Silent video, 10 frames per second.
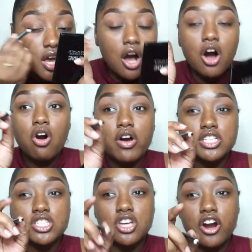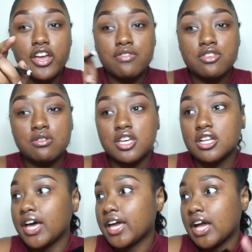Oh, and sorry if you
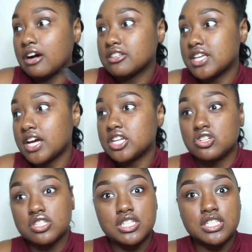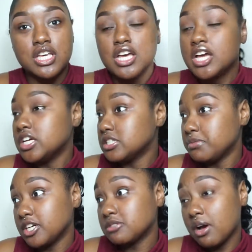hear outside noises, it's
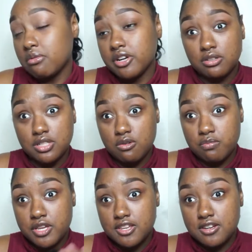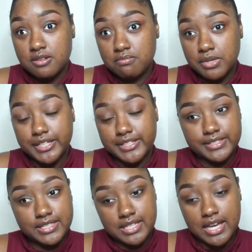because my window's open
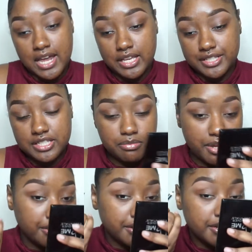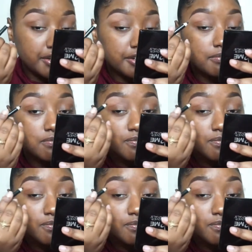because I gotta get some air in here.